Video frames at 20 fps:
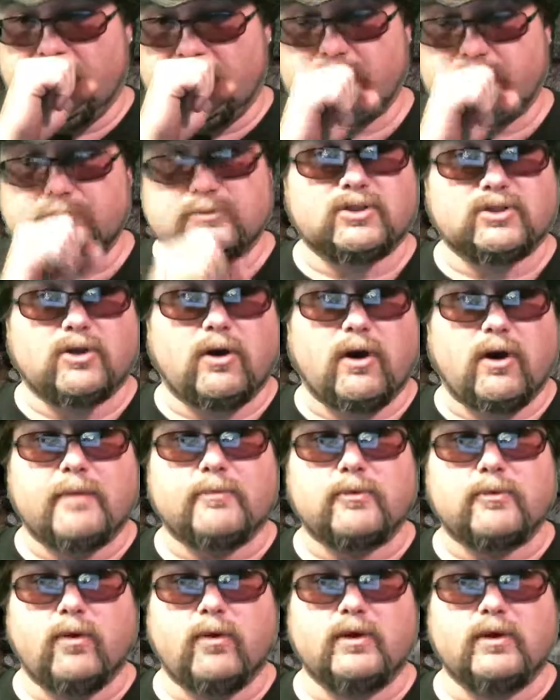so I'm
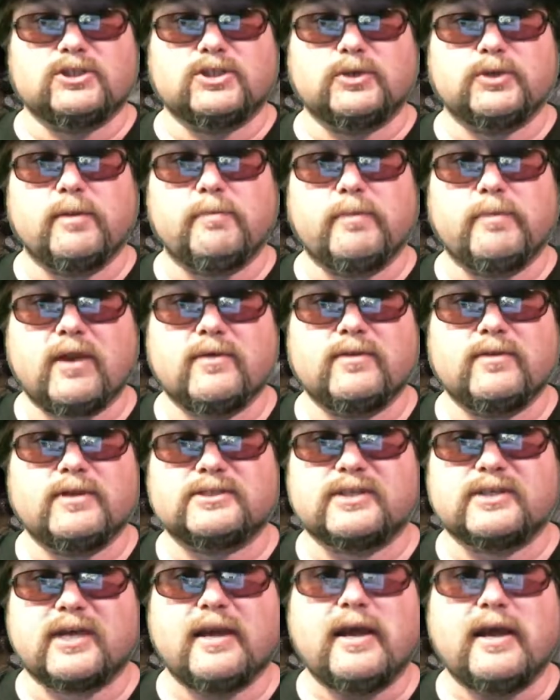going to repair this
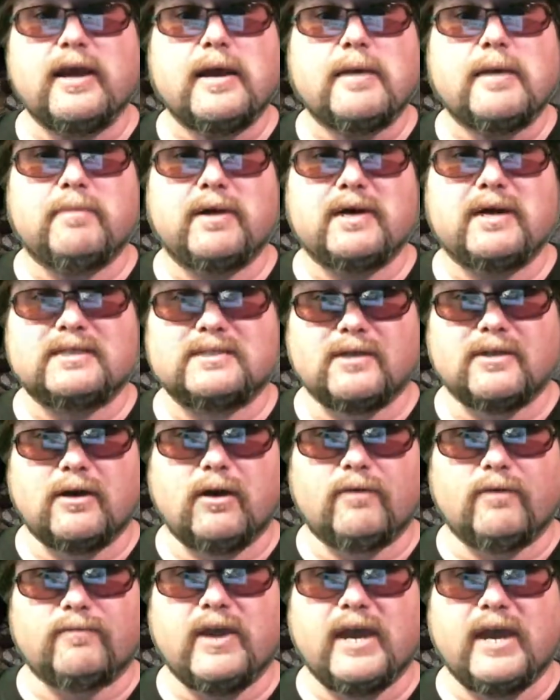thing
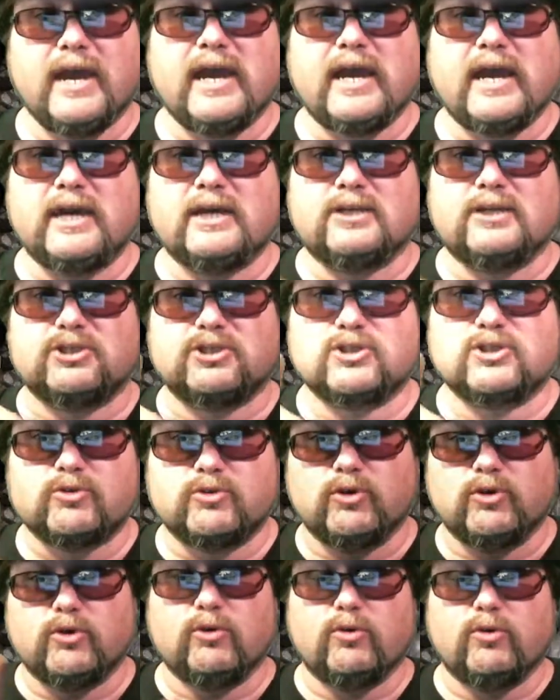myself and
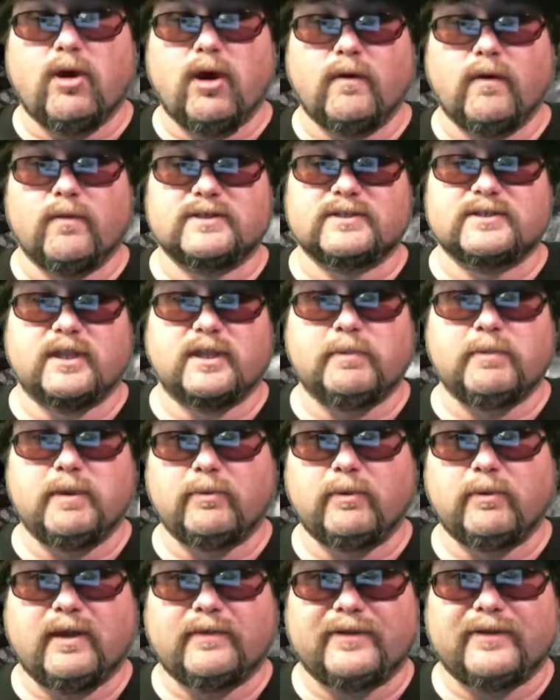screw all those other
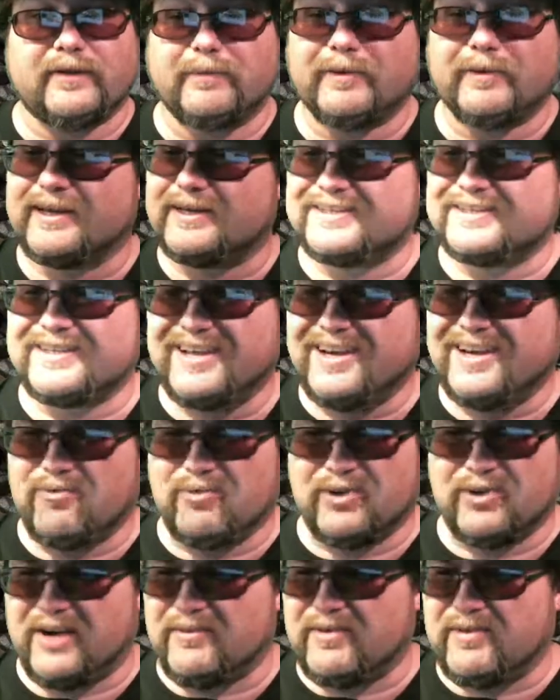people out there because
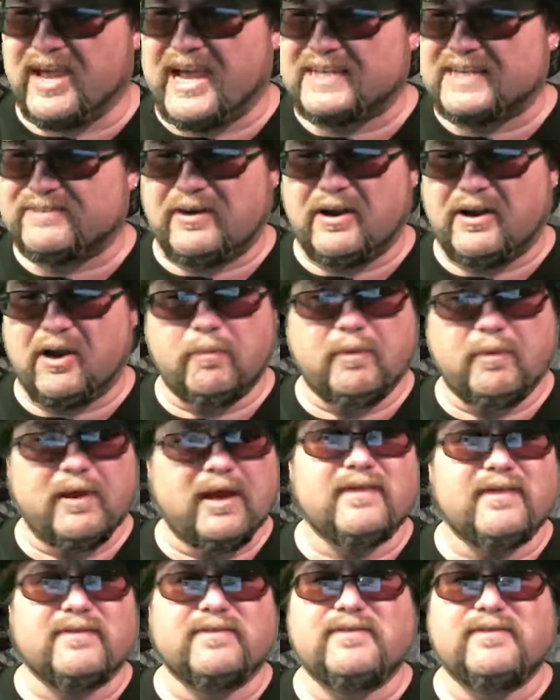whenever you ask for help,
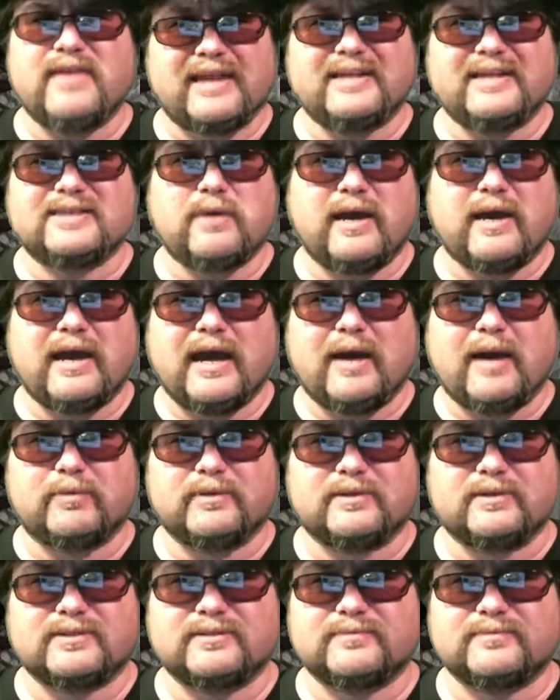that is what
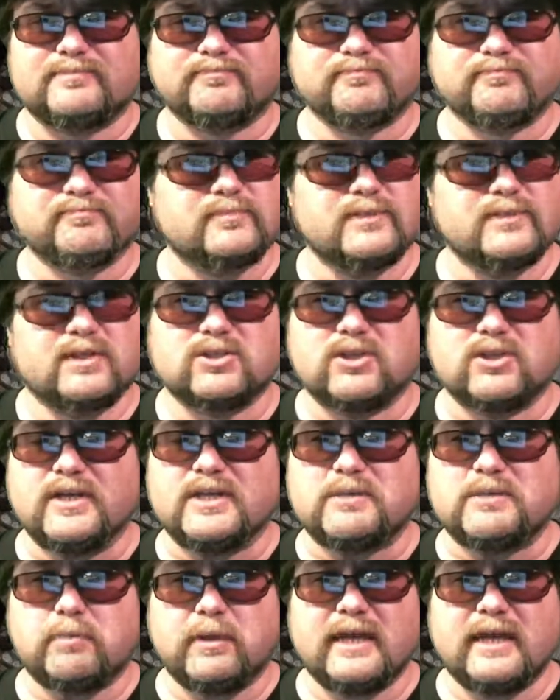happens. So this
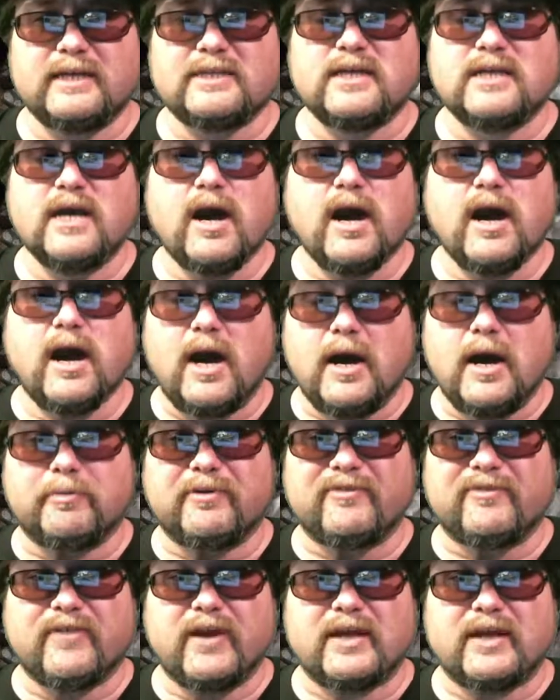place
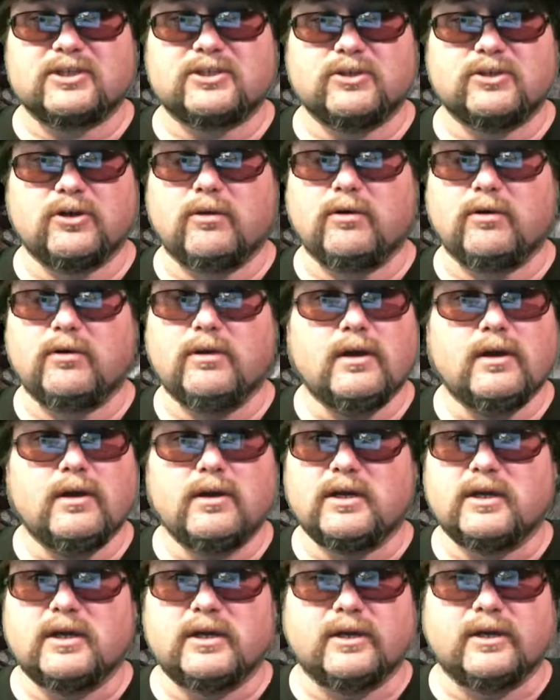unprofessional,
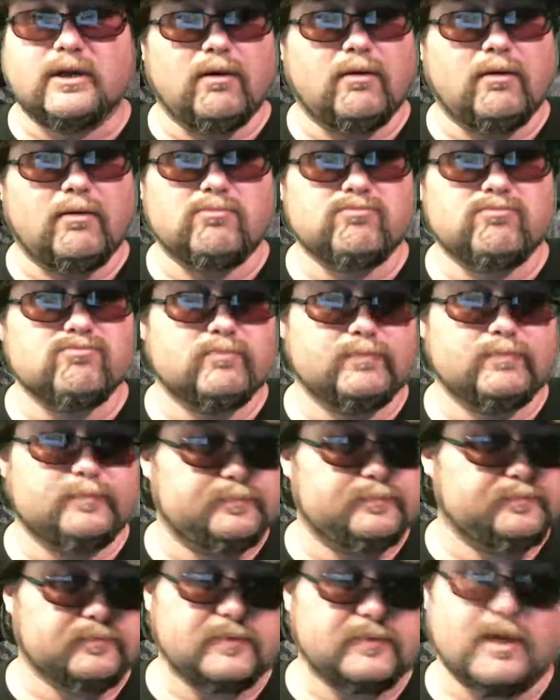you know,
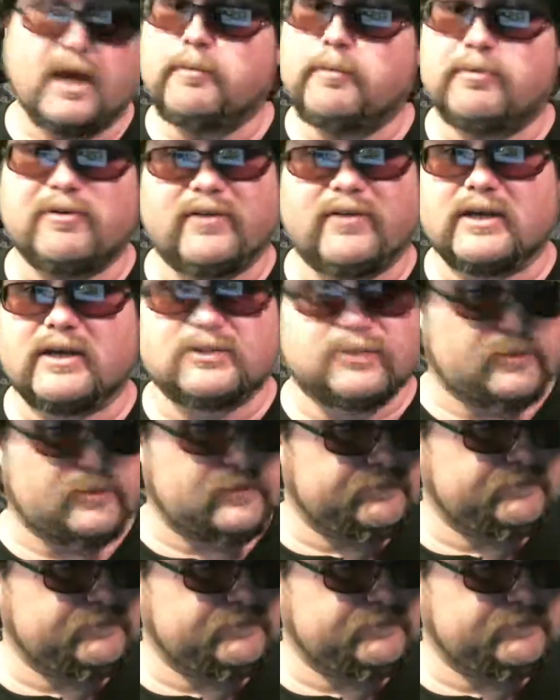unprofessional.